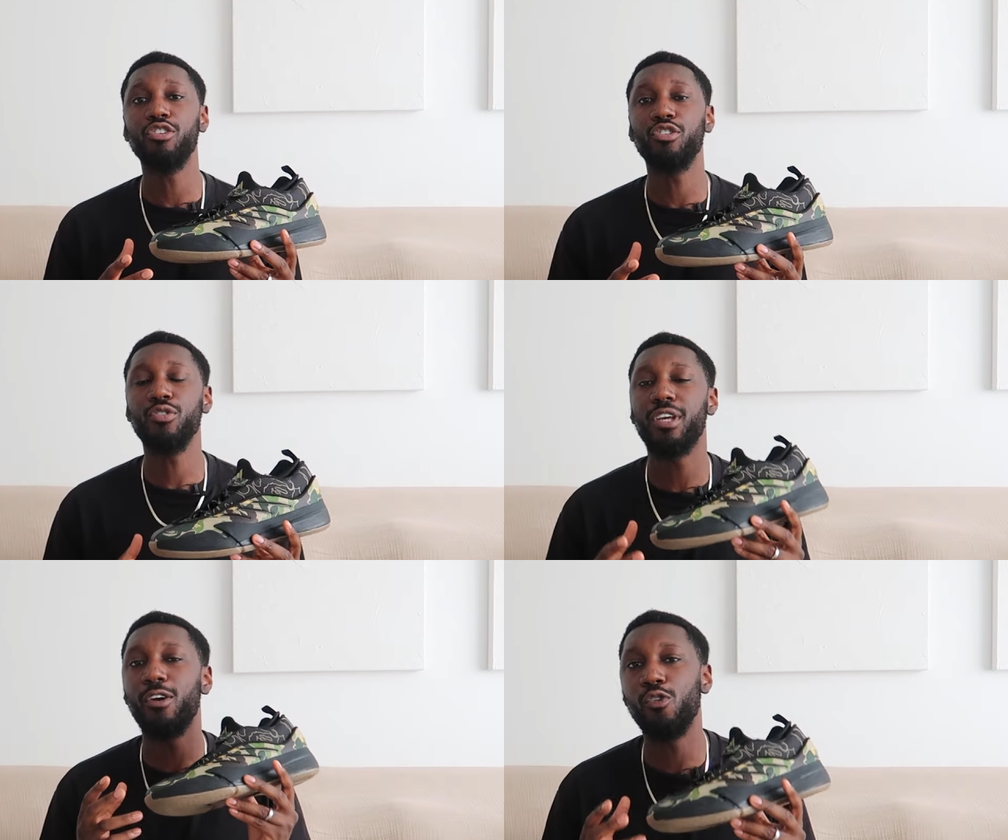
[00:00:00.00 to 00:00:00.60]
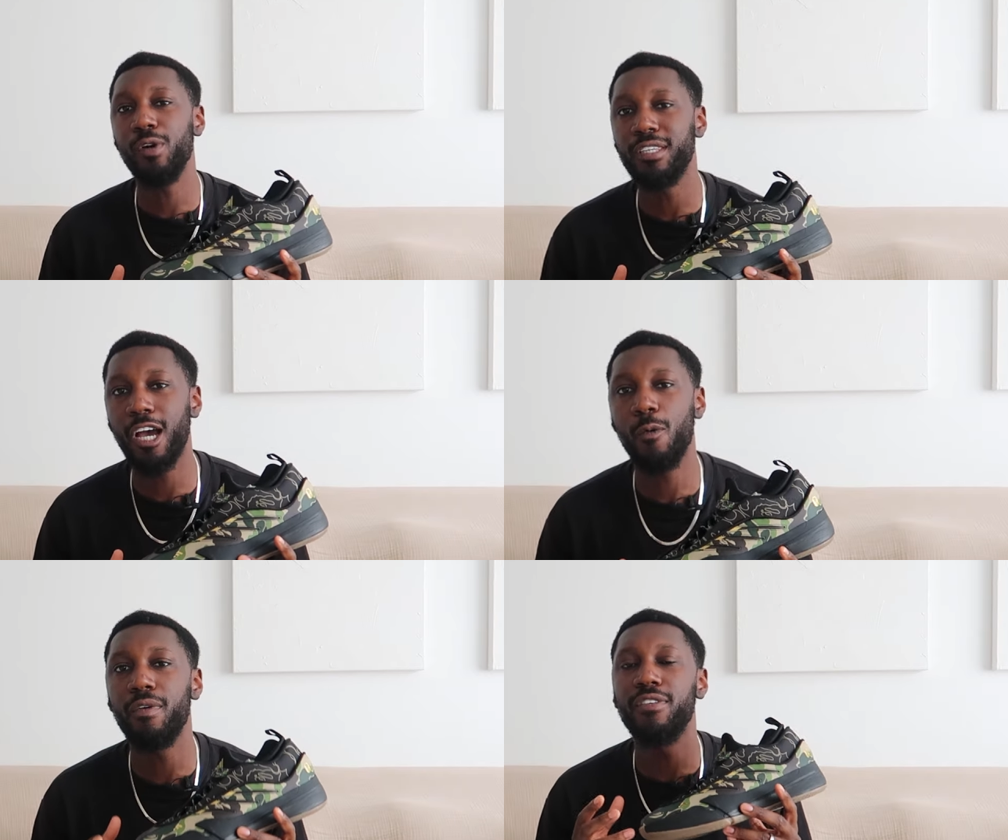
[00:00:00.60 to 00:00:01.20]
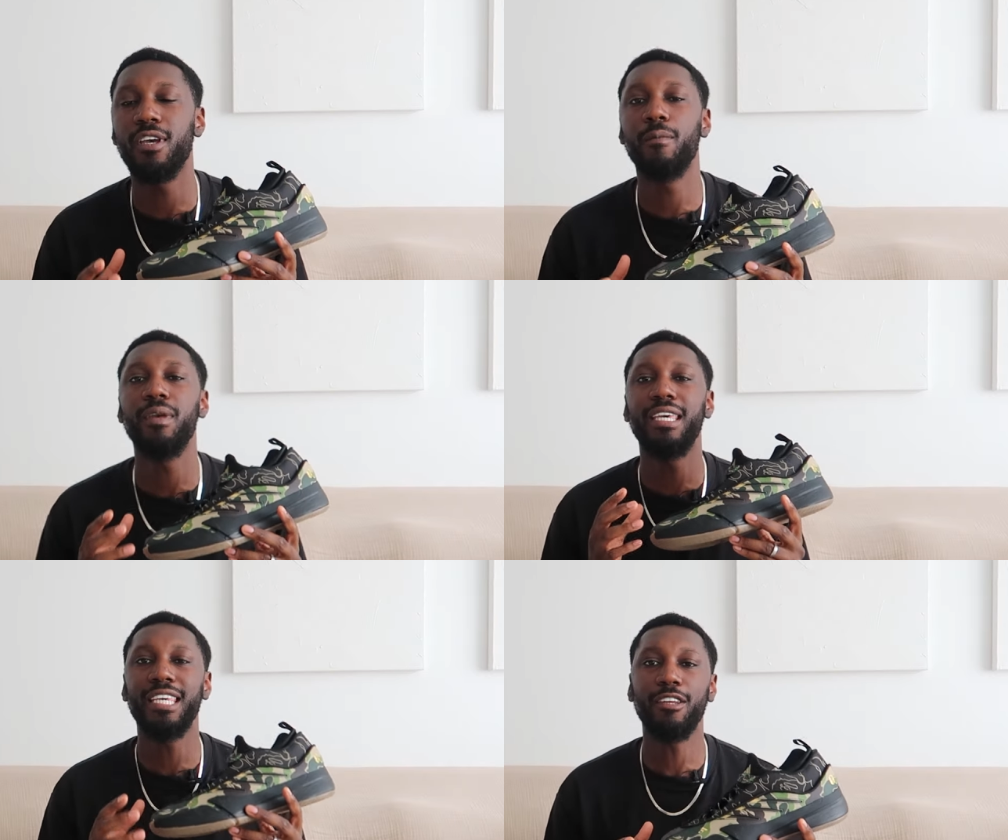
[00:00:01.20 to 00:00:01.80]
shoes, they always come with some
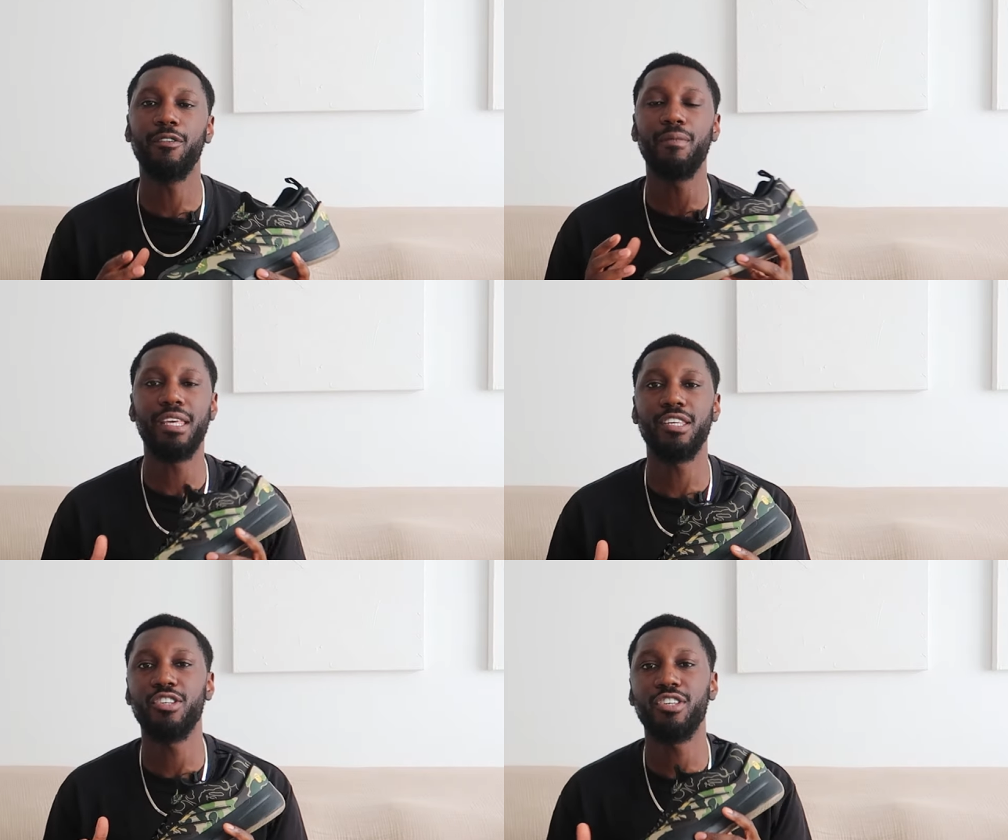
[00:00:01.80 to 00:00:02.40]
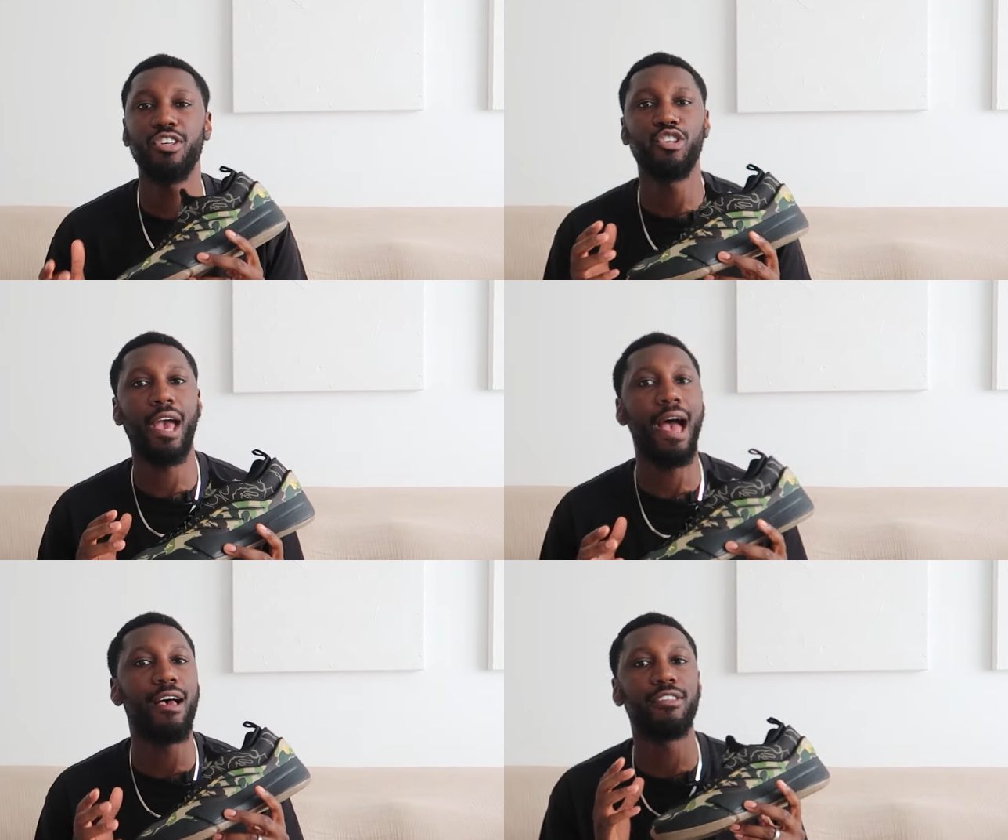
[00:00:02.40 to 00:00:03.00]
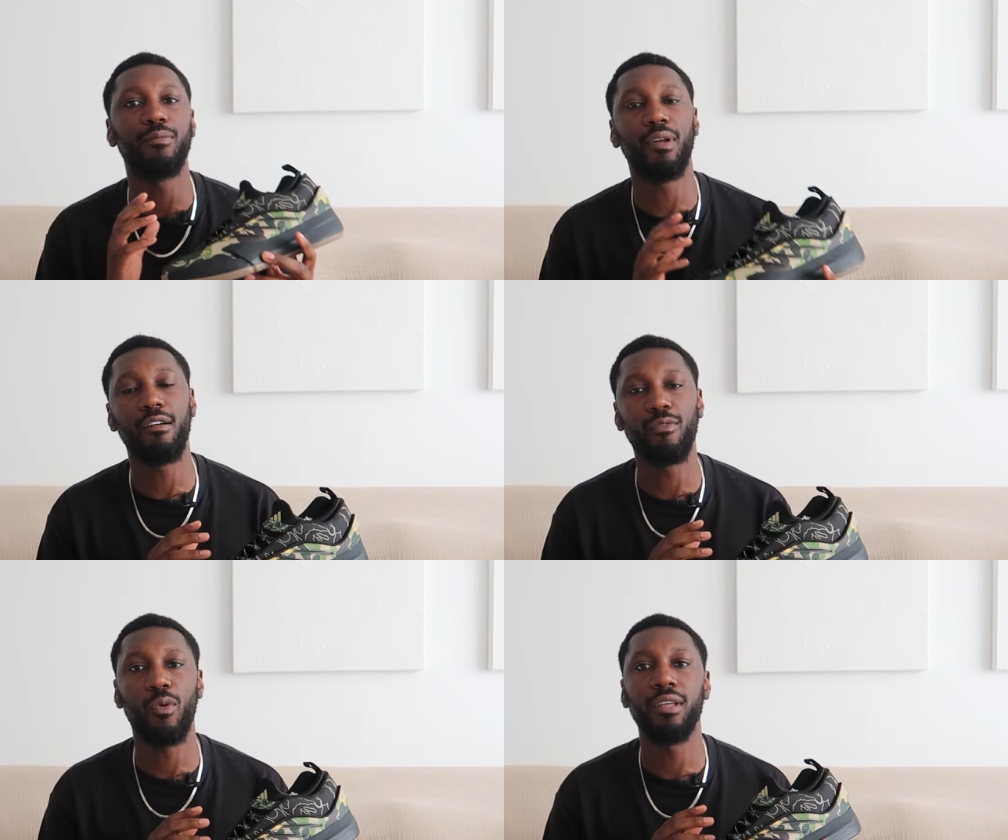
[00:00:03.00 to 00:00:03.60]
hidden messages to shout out some
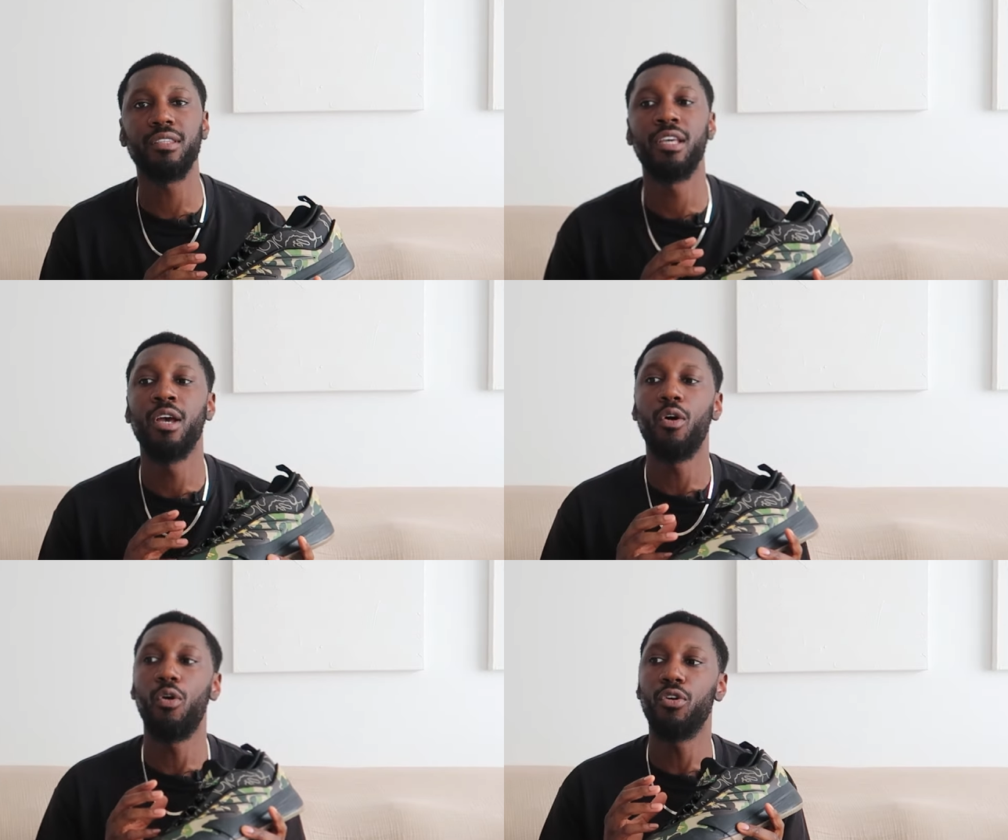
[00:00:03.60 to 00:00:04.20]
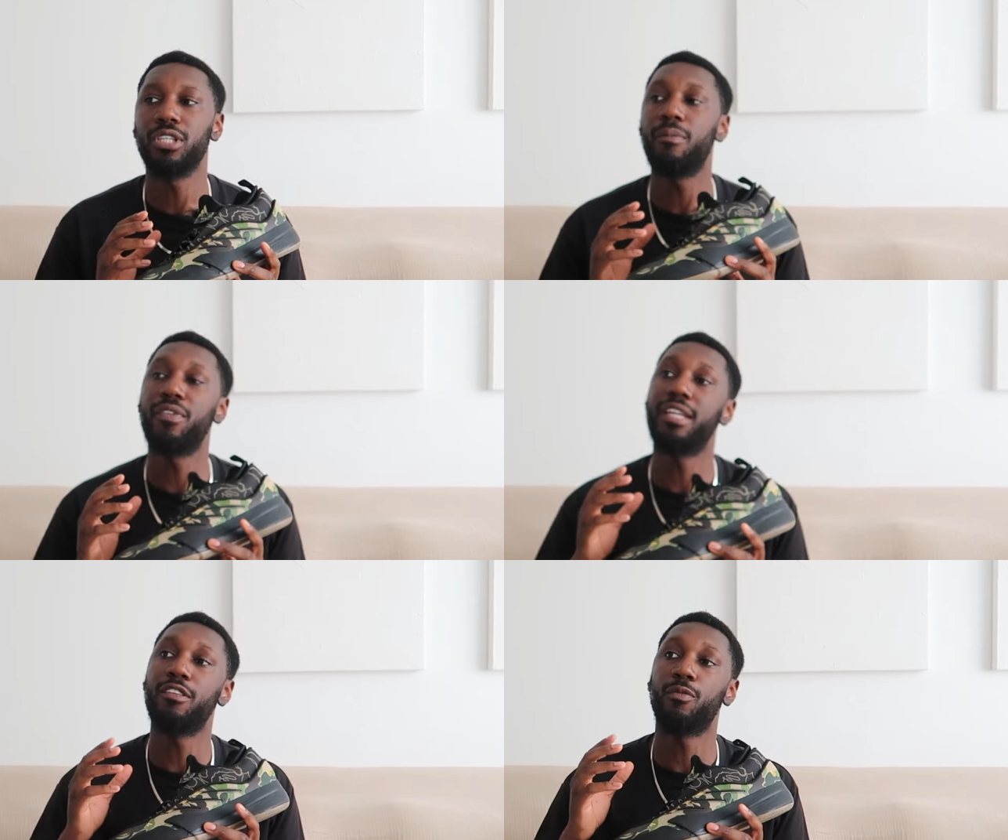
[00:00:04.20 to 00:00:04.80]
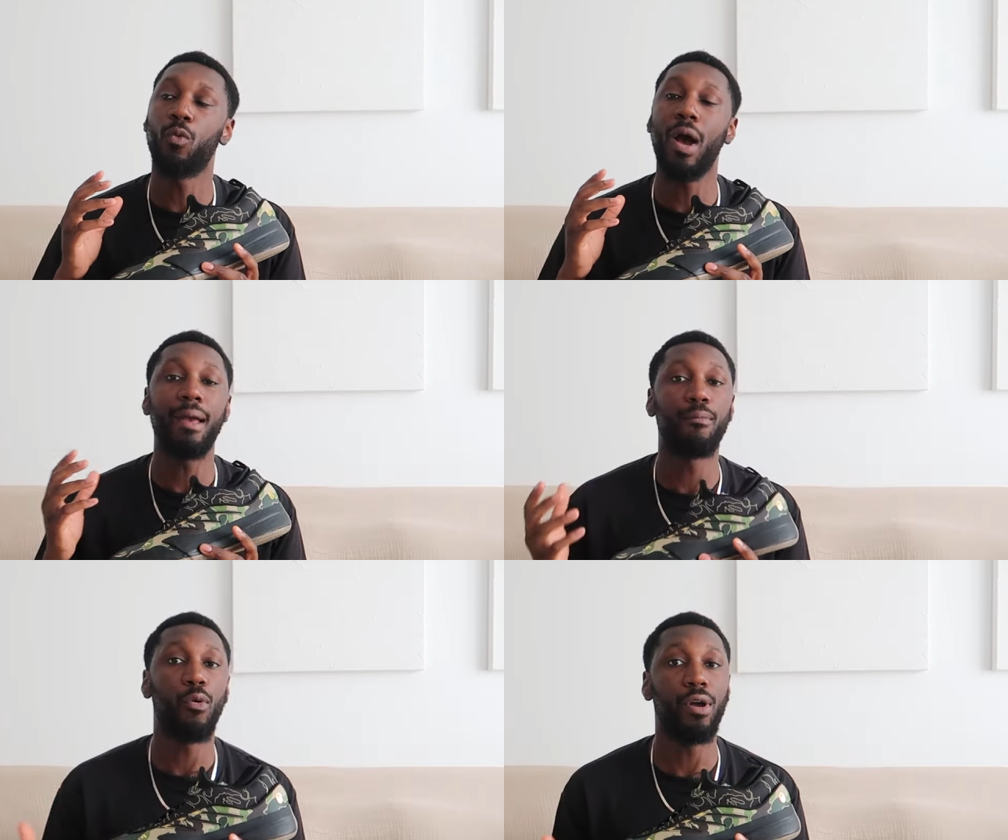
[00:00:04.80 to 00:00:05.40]
loved ones or something that's quite
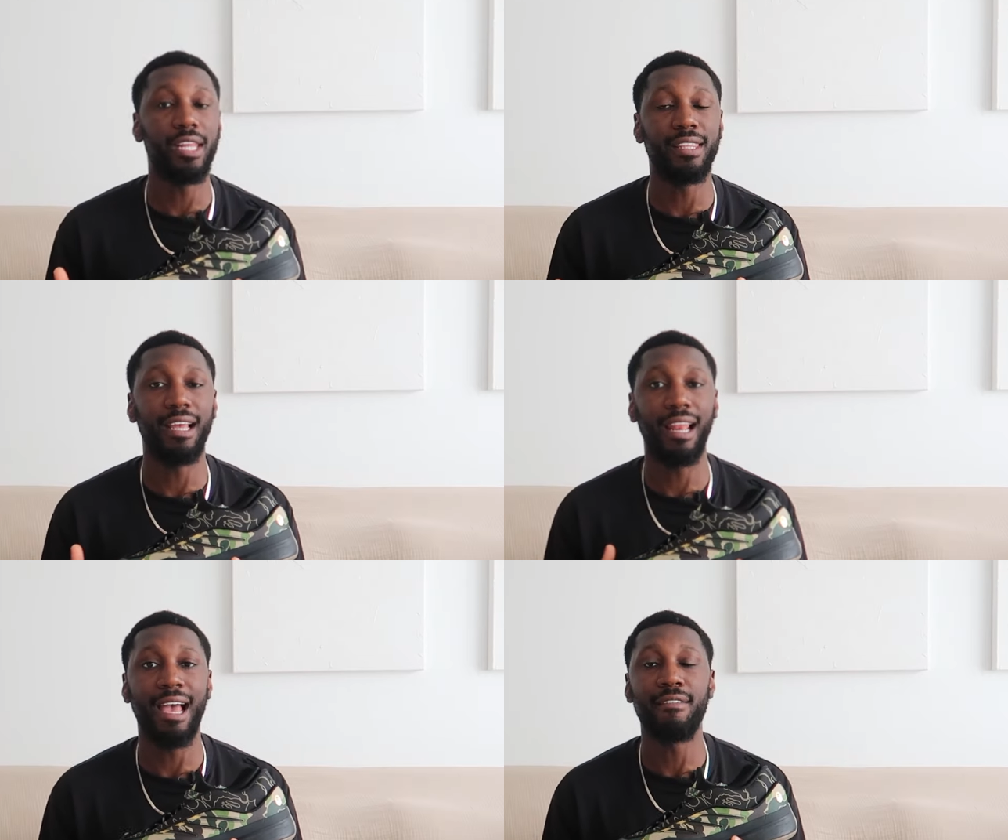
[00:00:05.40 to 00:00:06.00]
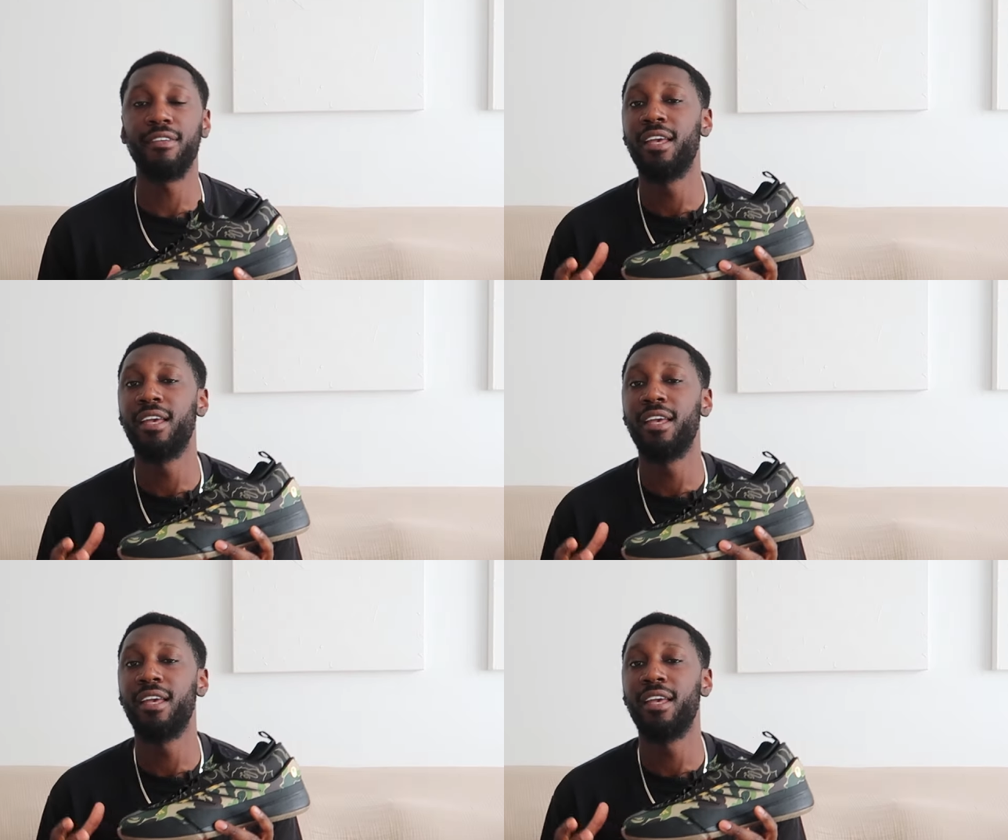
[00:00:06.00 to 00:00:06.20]
important in their life.